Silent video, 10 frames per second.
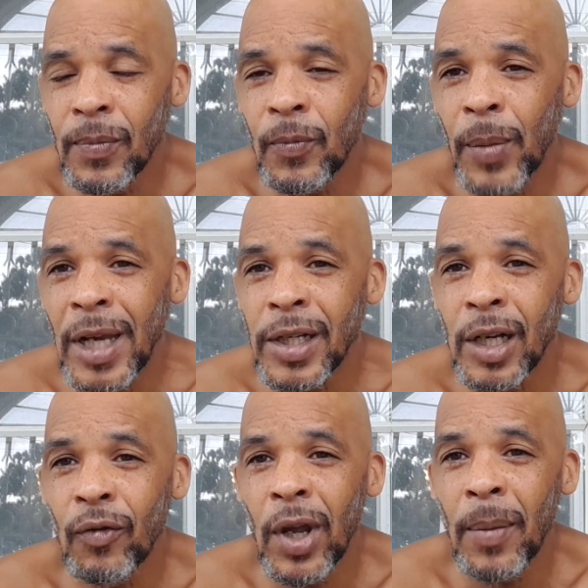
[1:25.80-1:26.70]

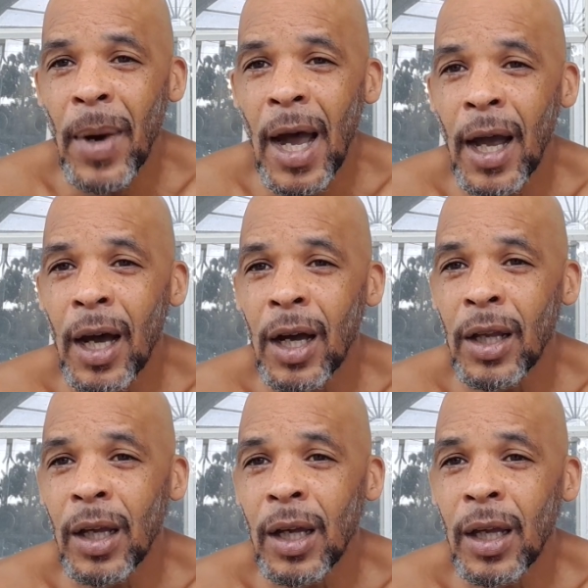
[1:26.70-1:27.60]
basically written by
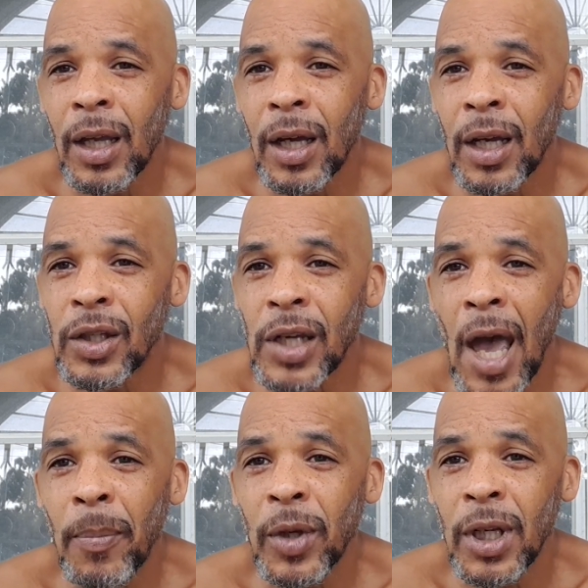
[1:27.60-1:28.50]
a
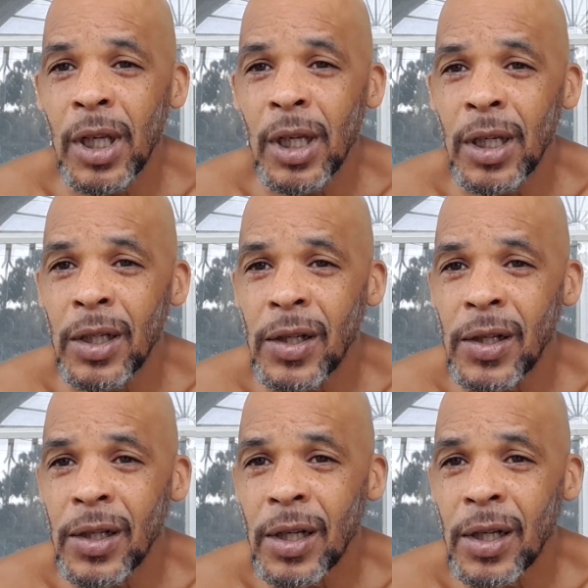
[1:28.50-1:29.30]
Japanese